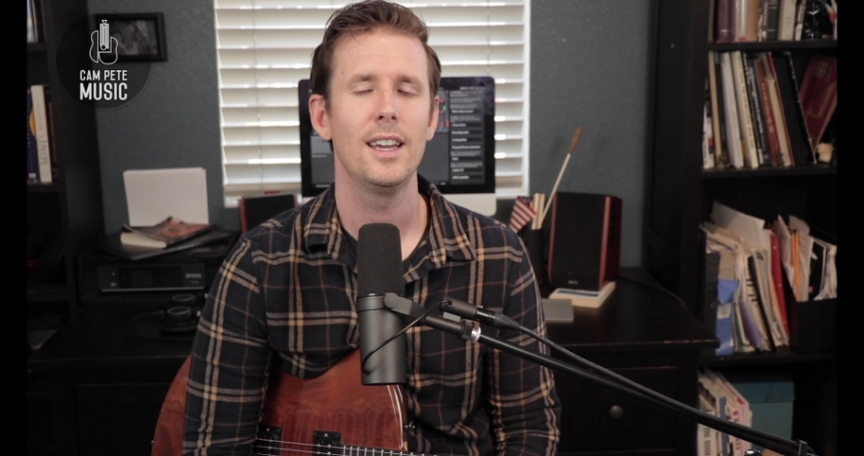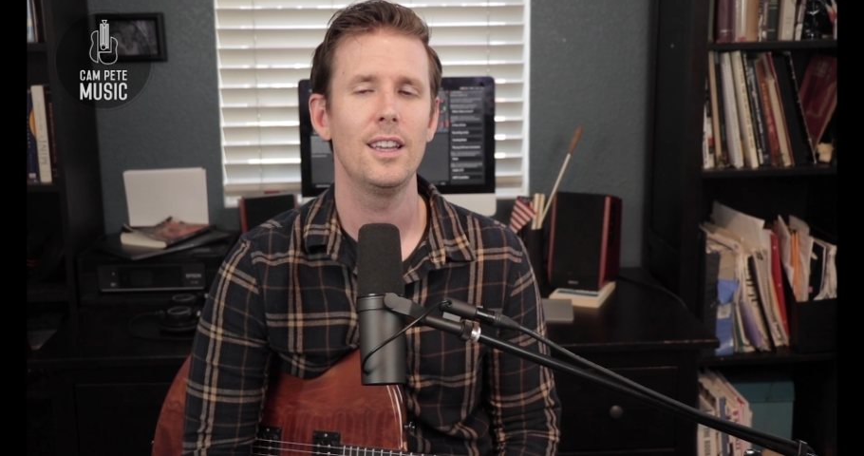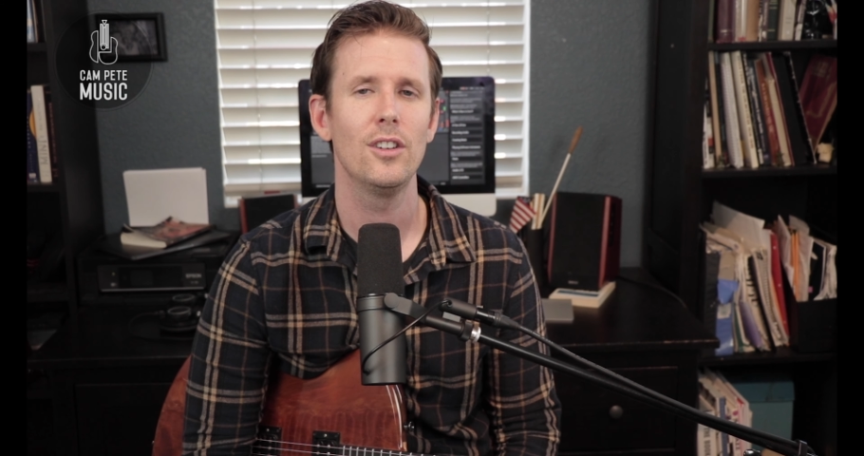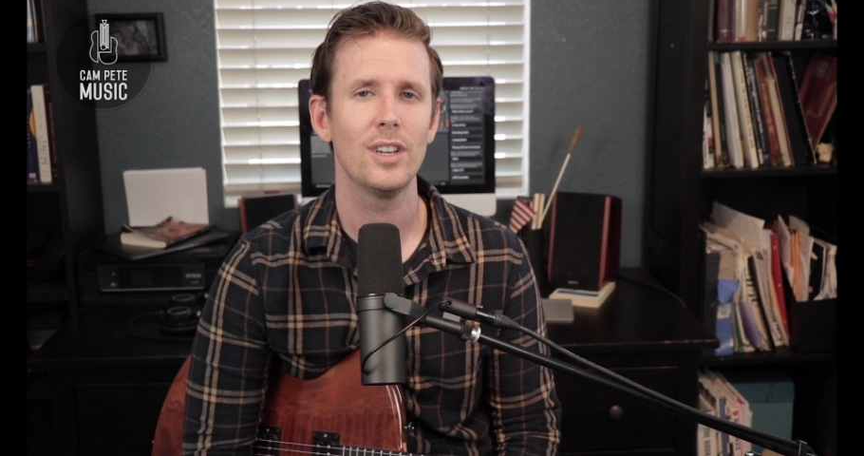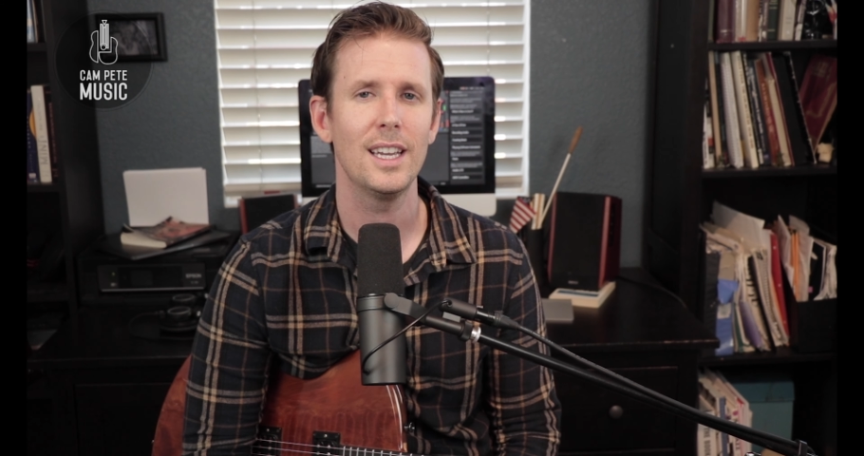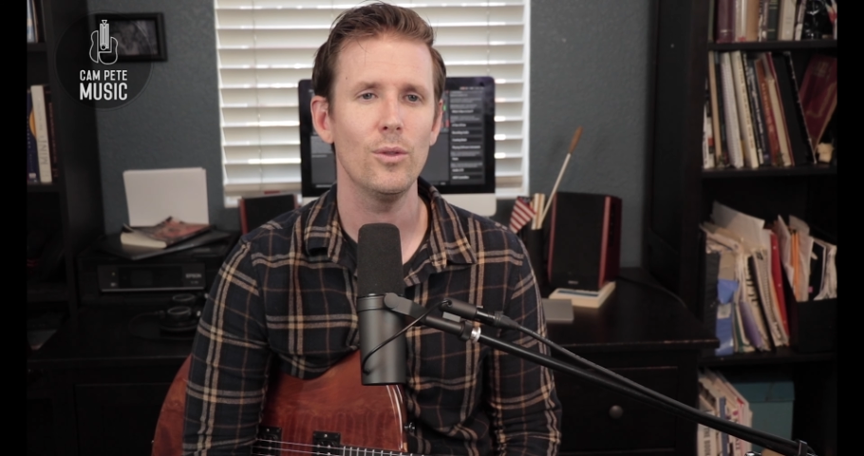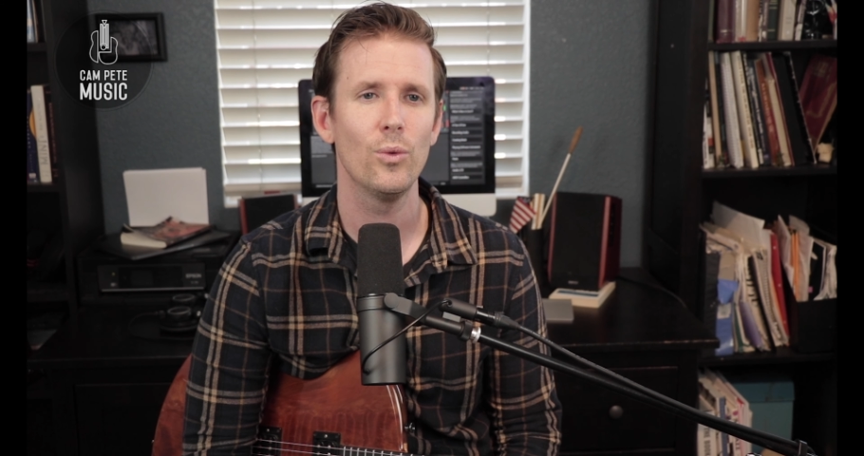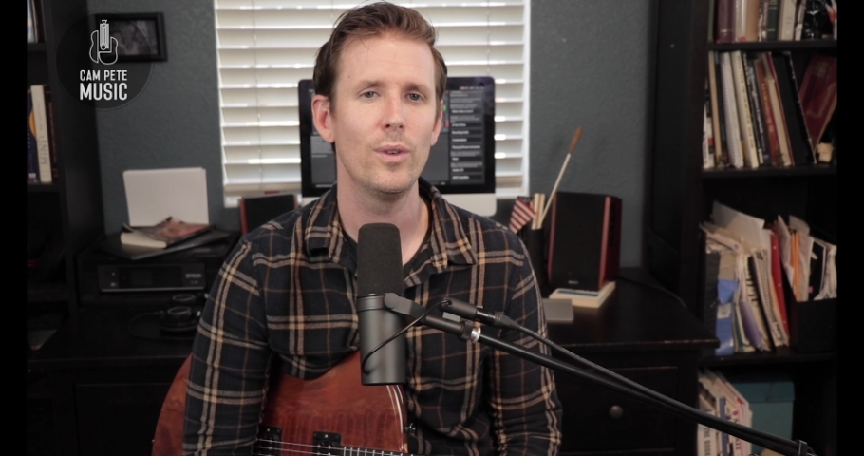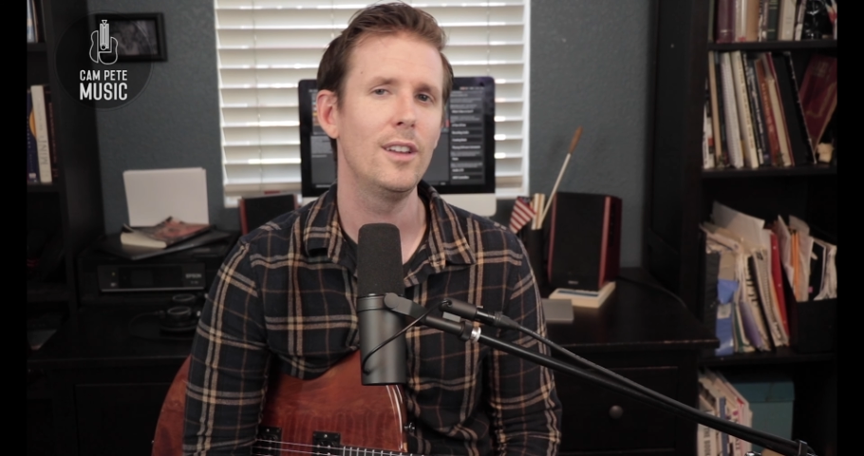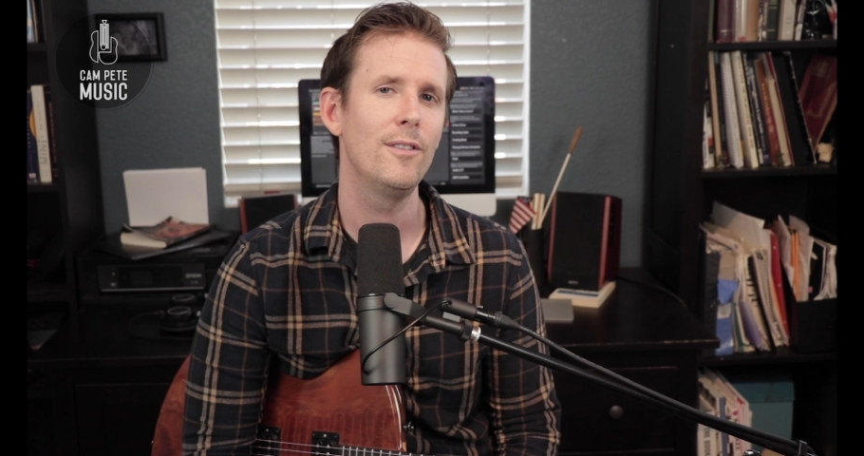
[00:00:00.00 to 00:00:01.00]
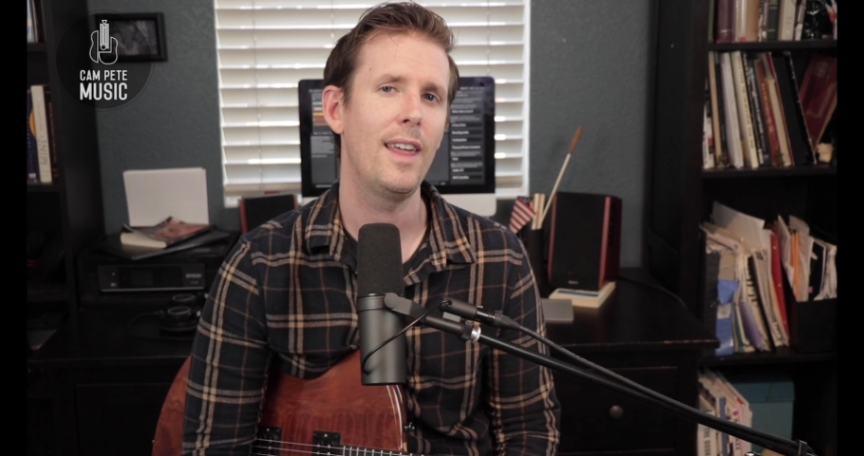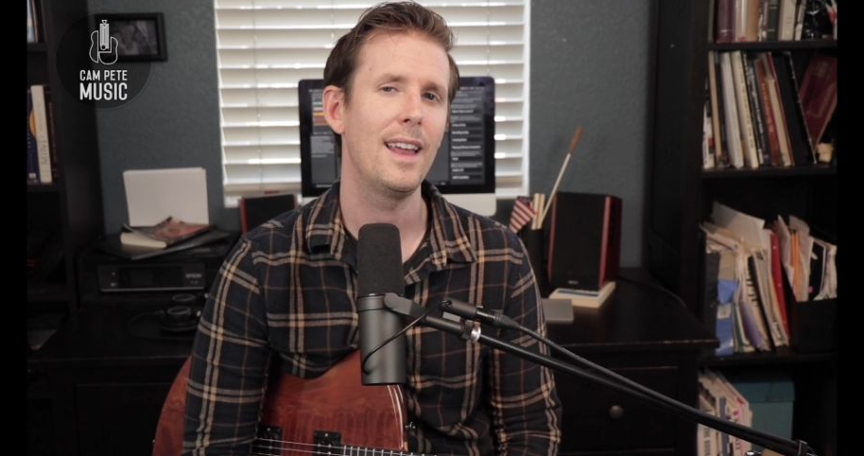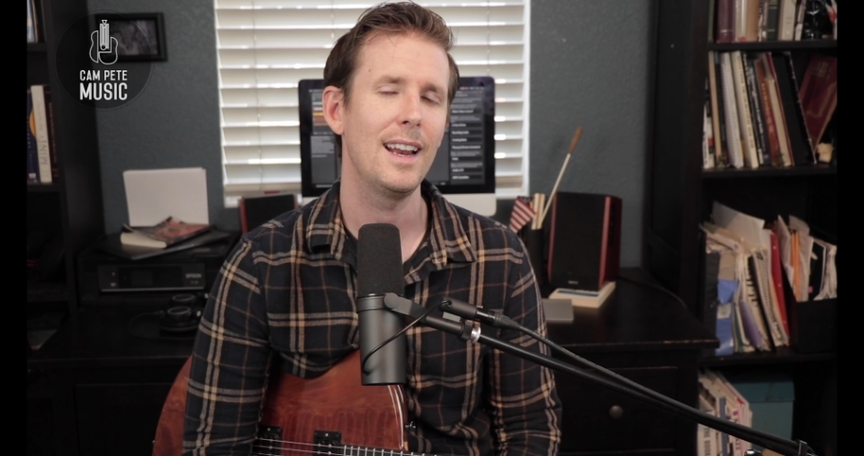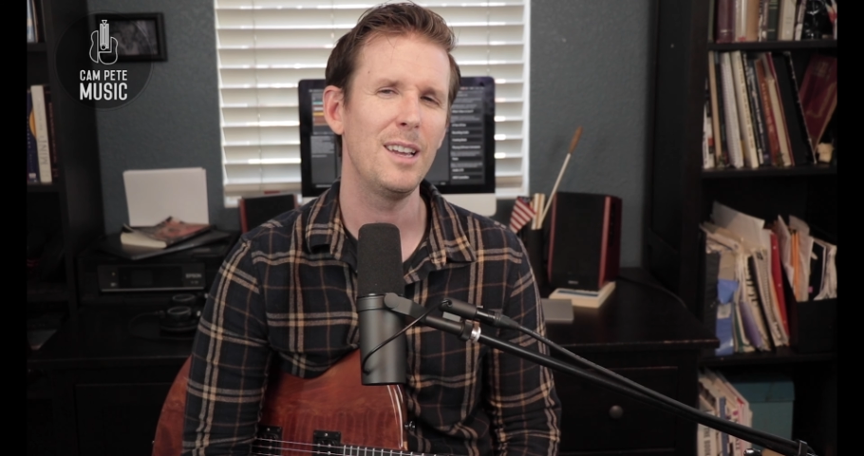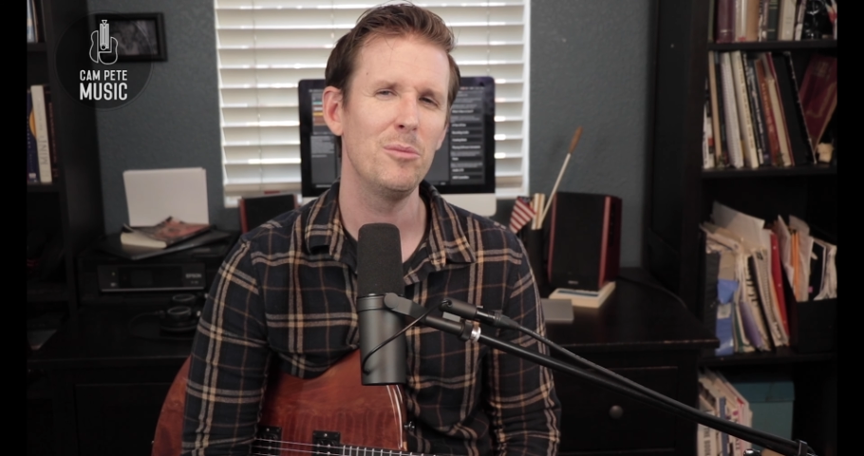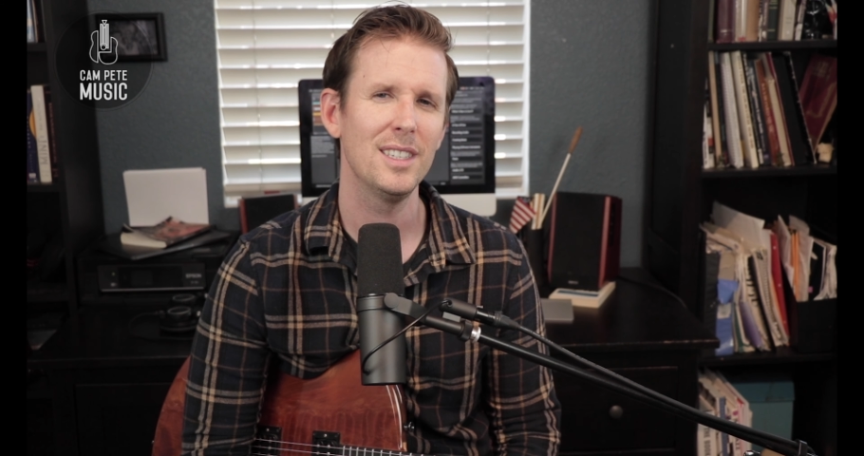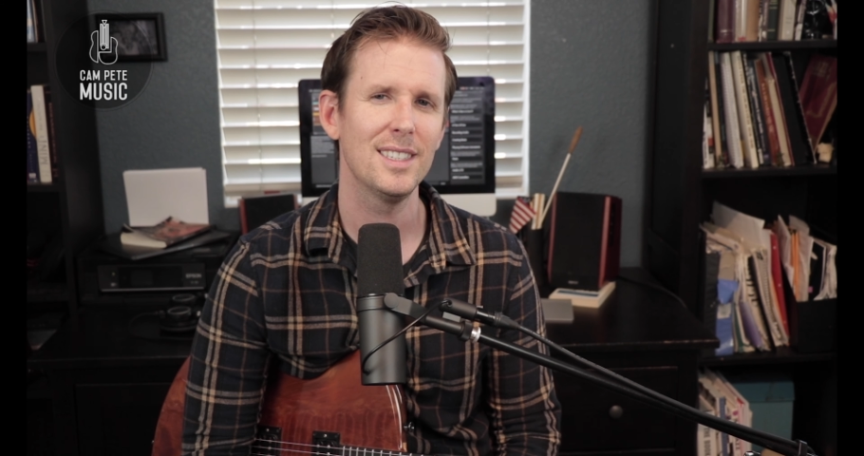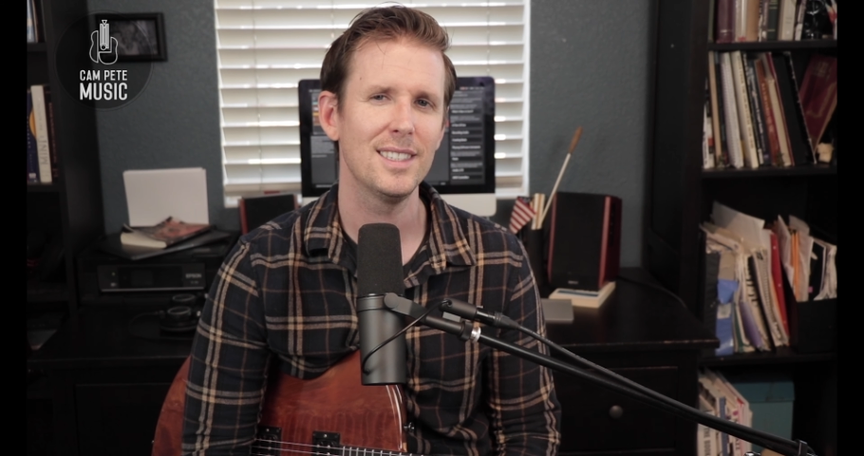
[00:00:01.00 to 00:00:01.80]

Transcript: It'll get rid of that aimless